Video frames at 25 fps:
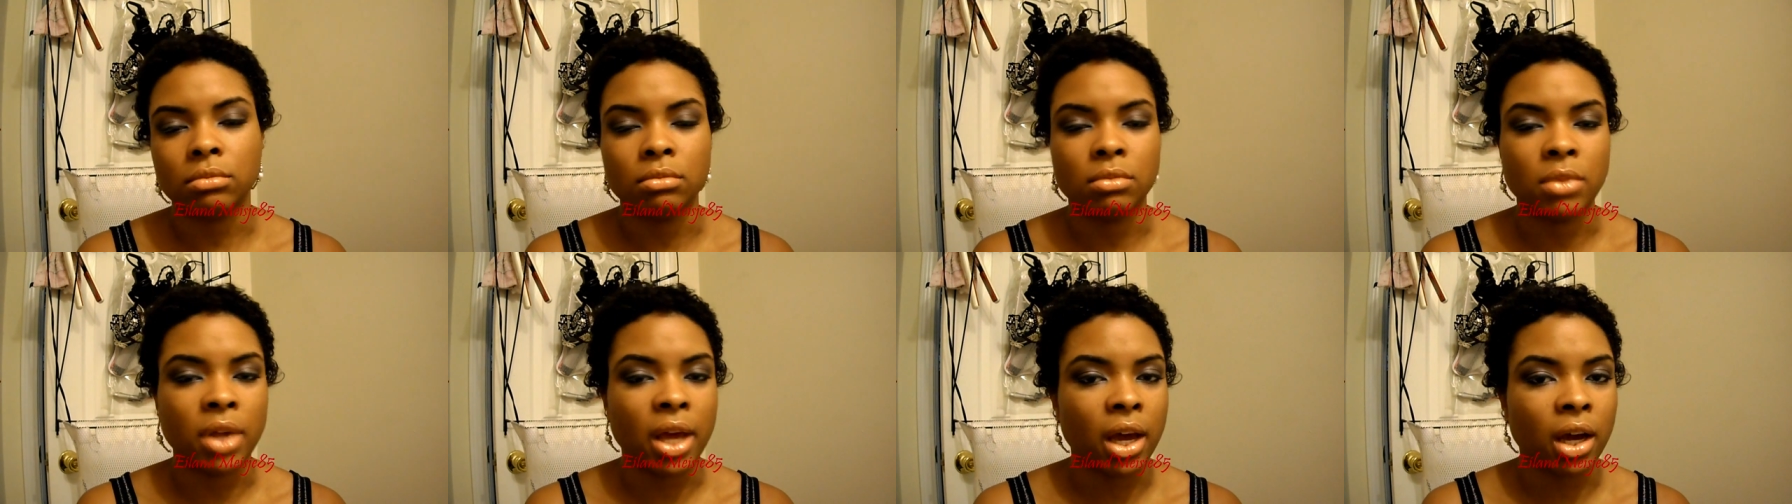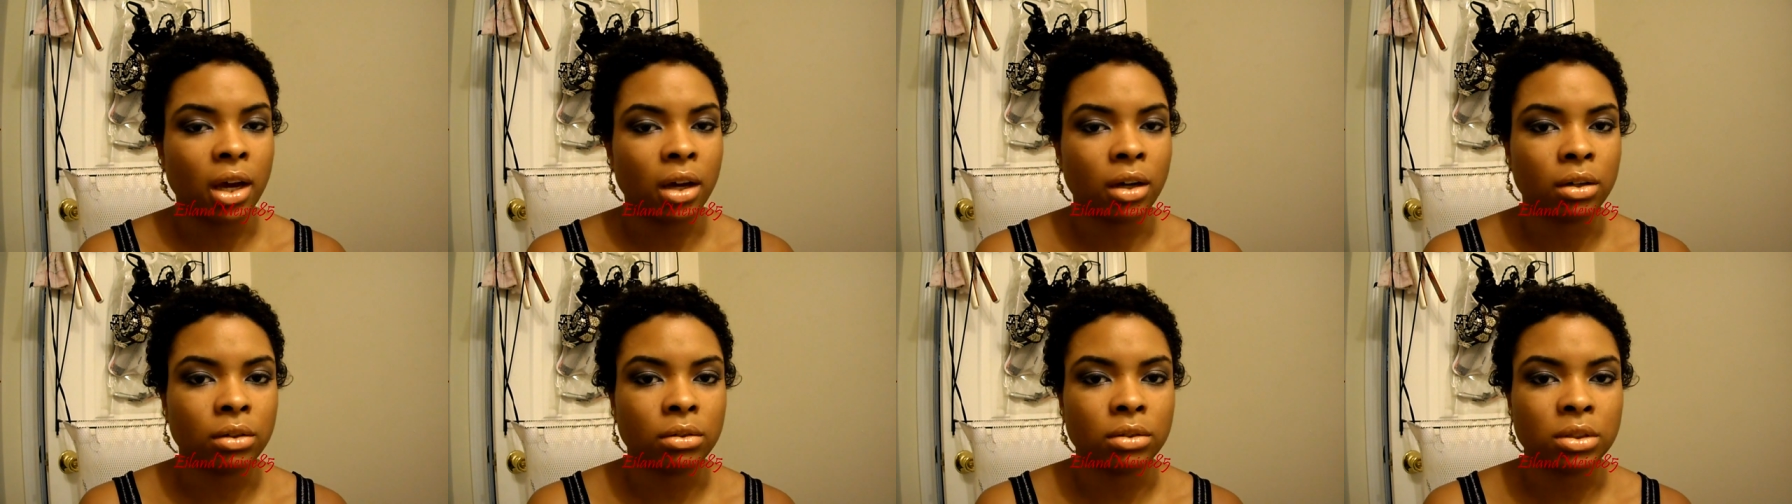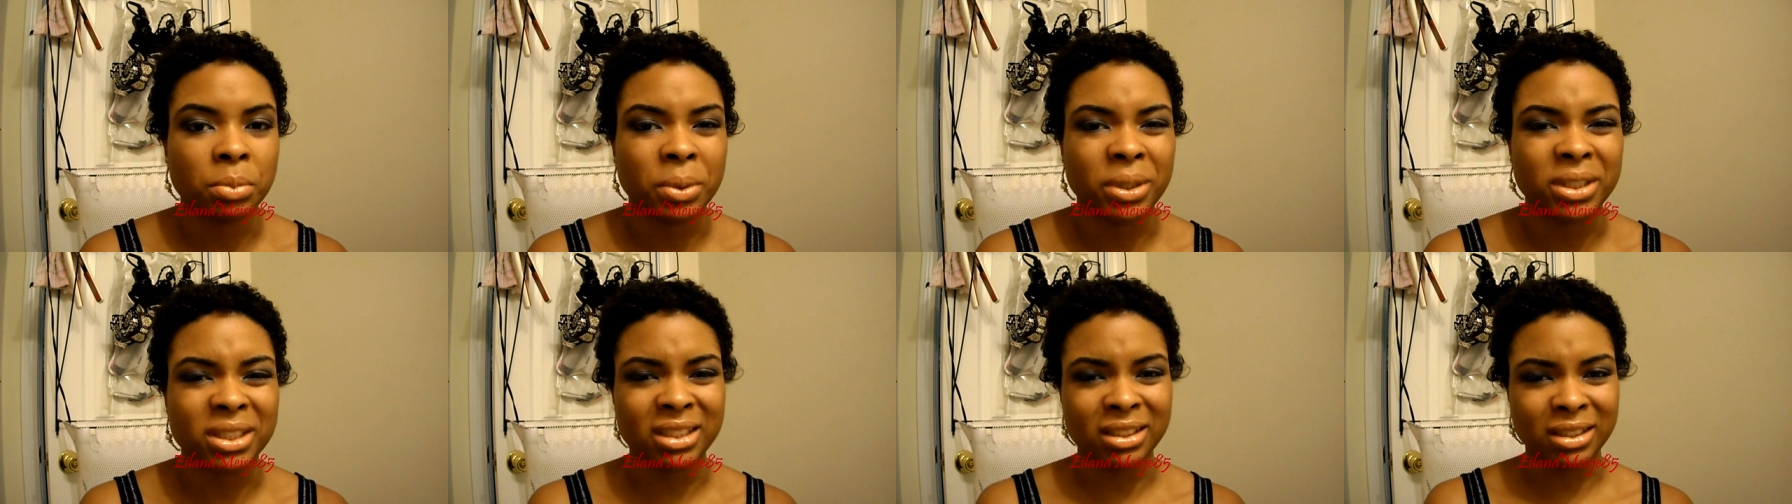now,
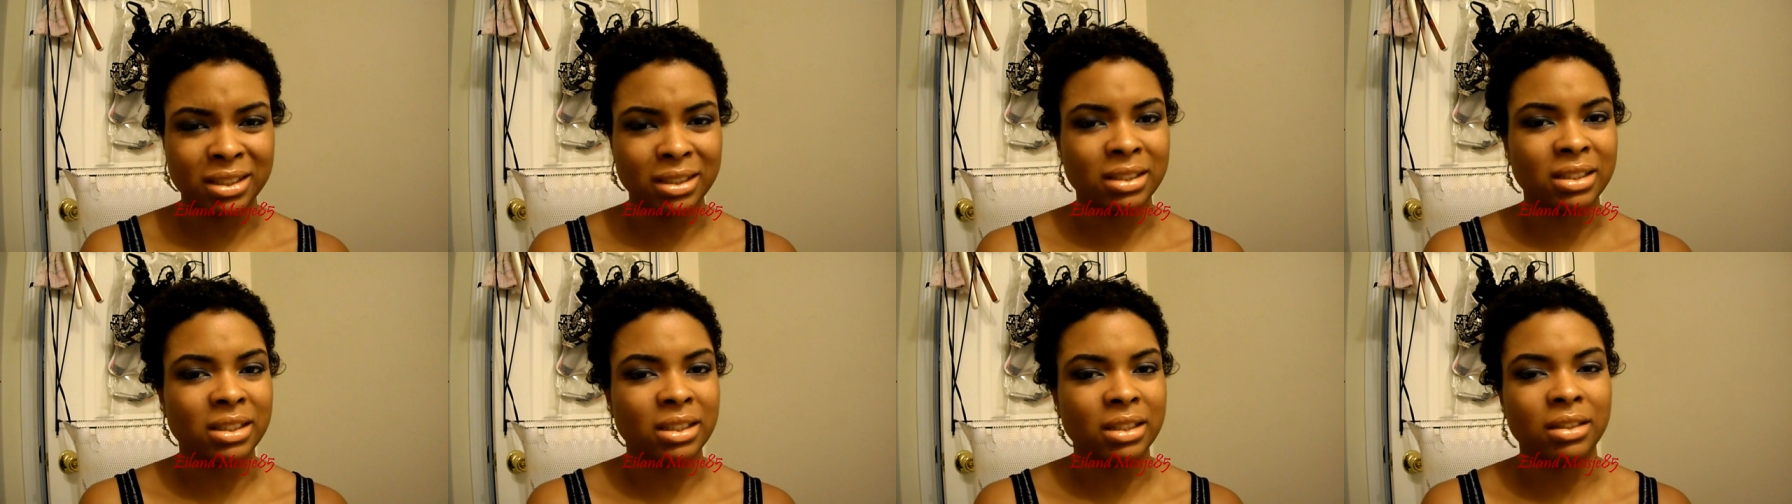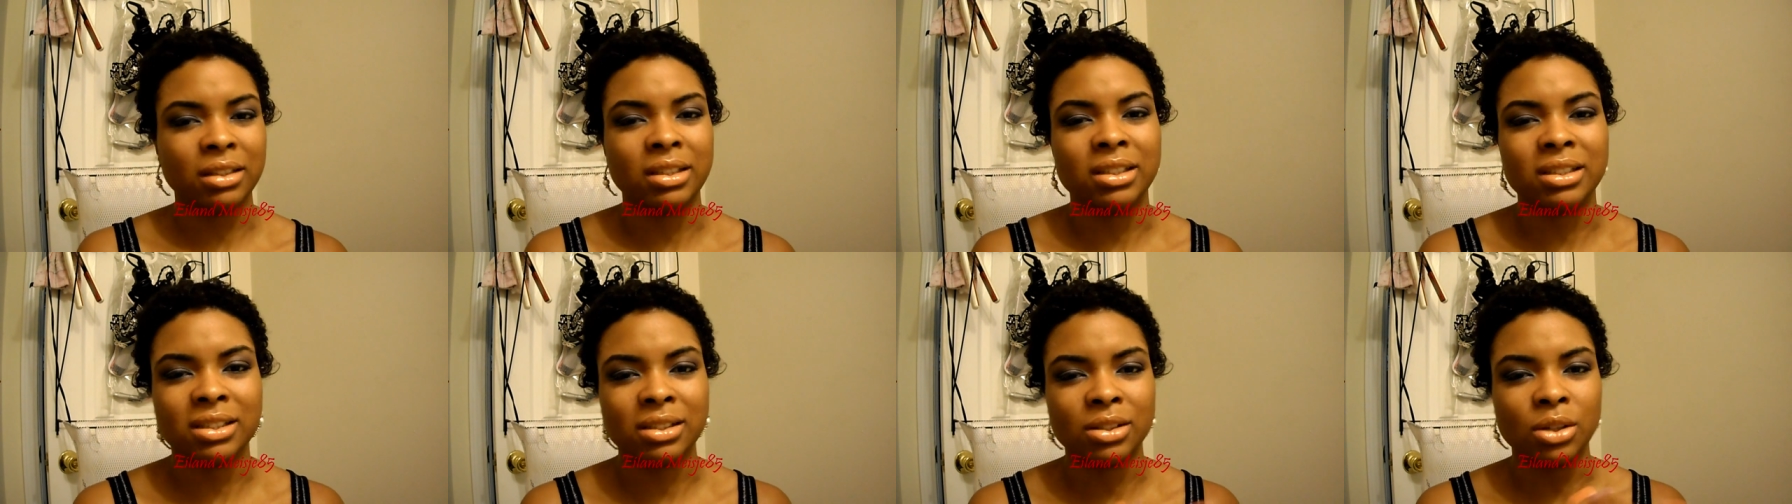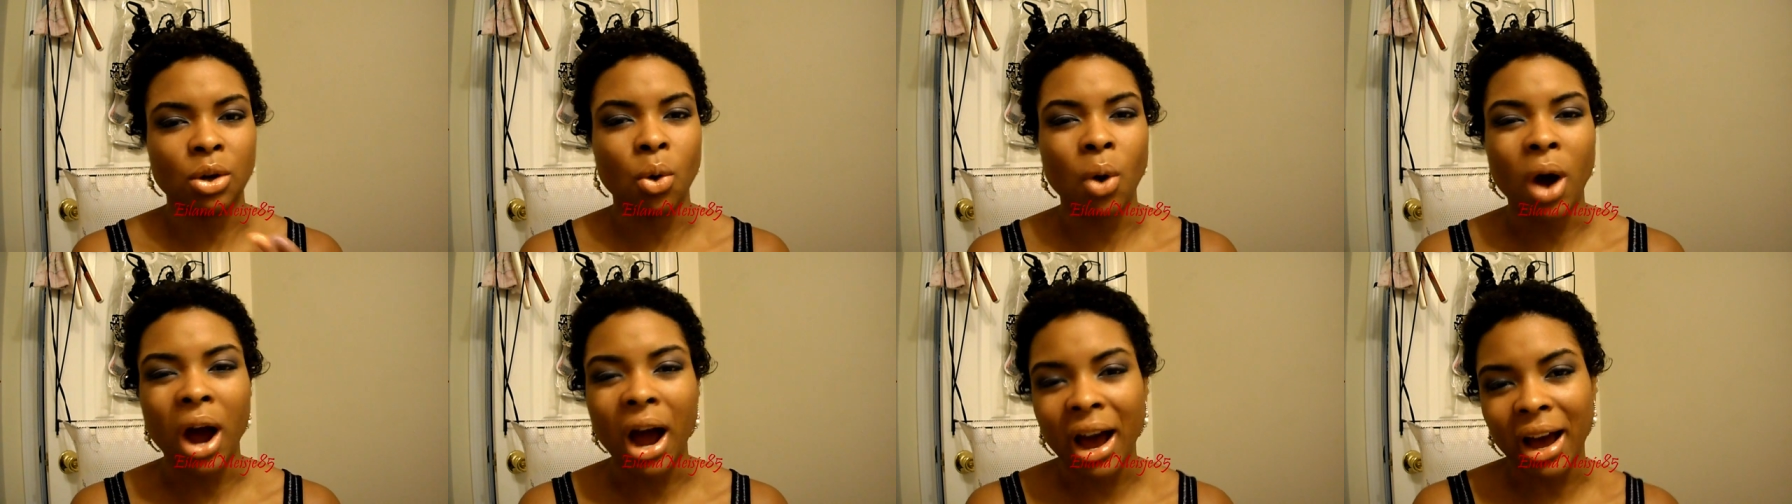especially since it's
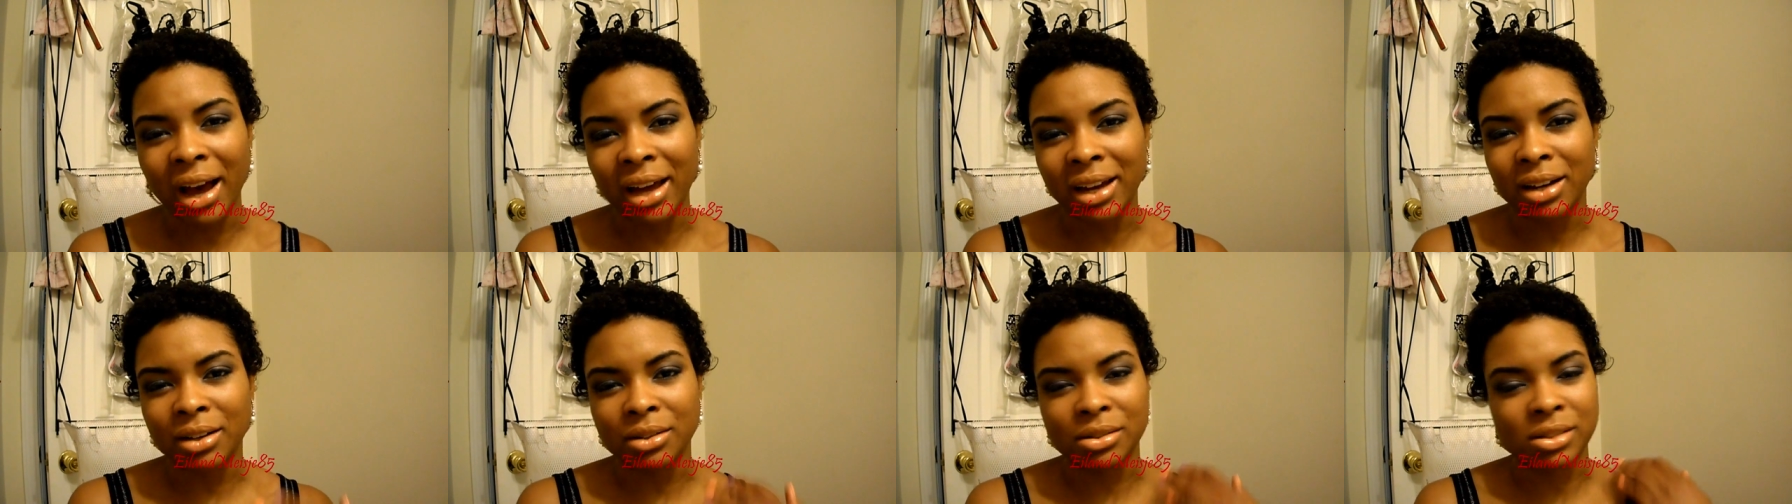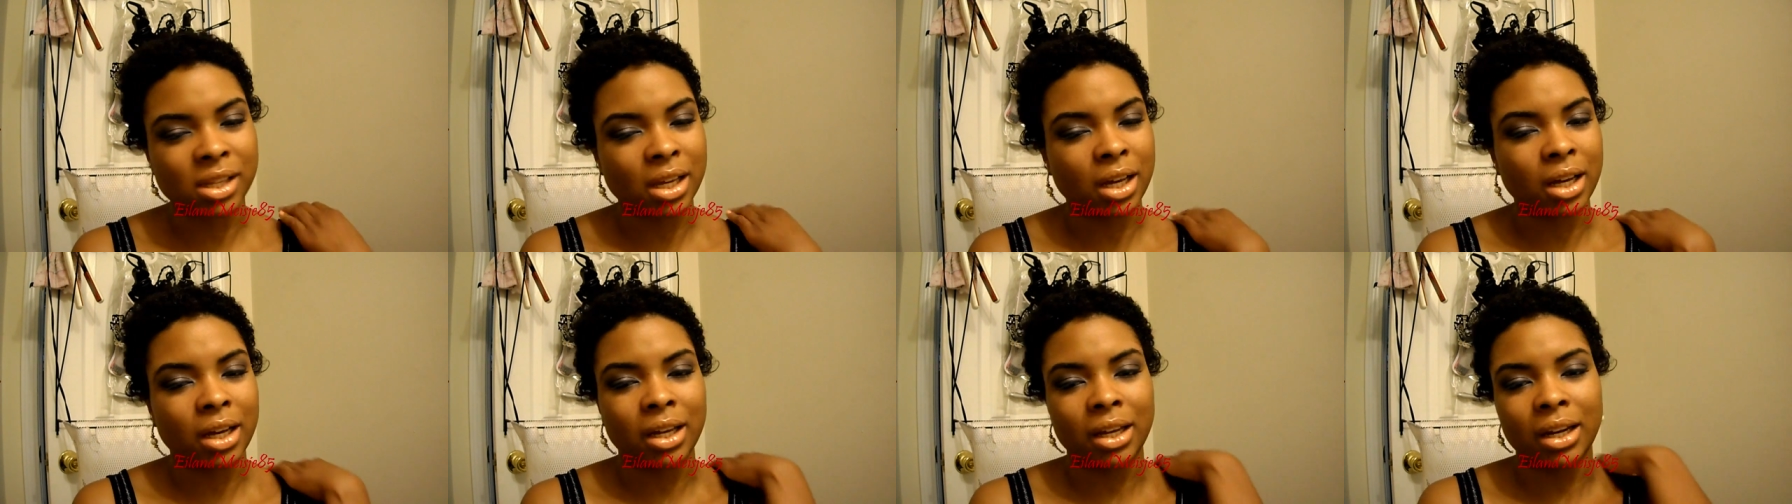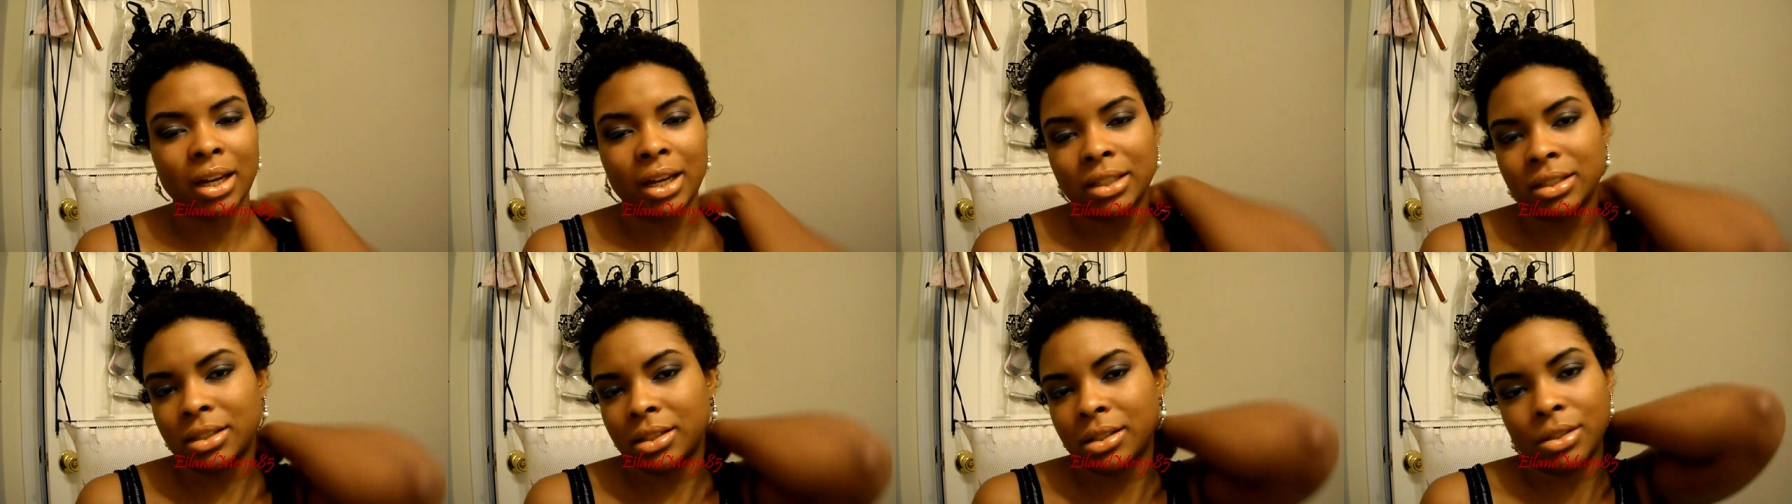so hot outside,
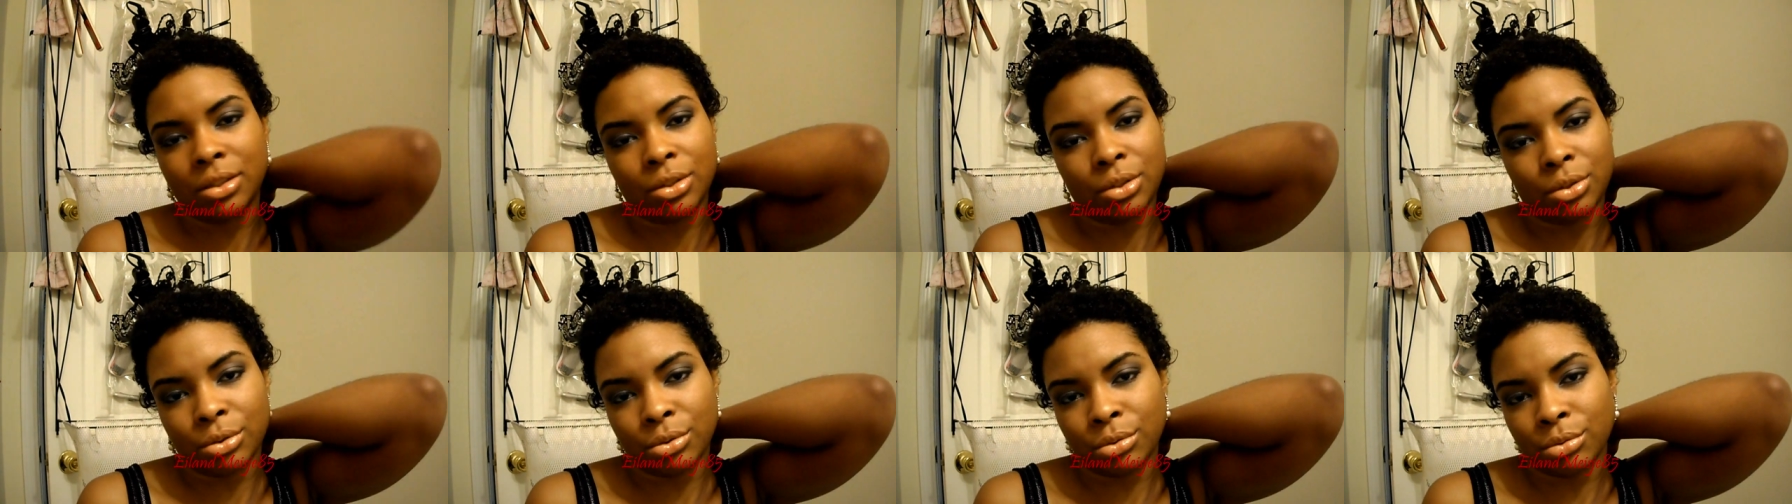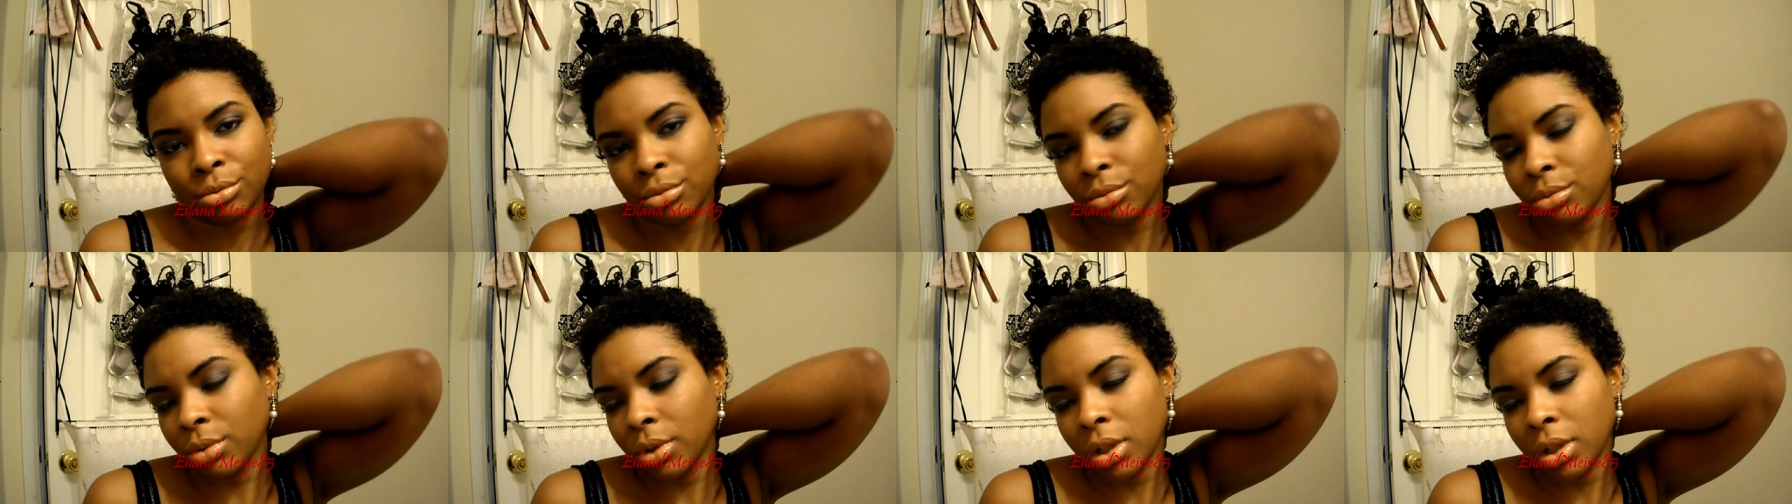I just do.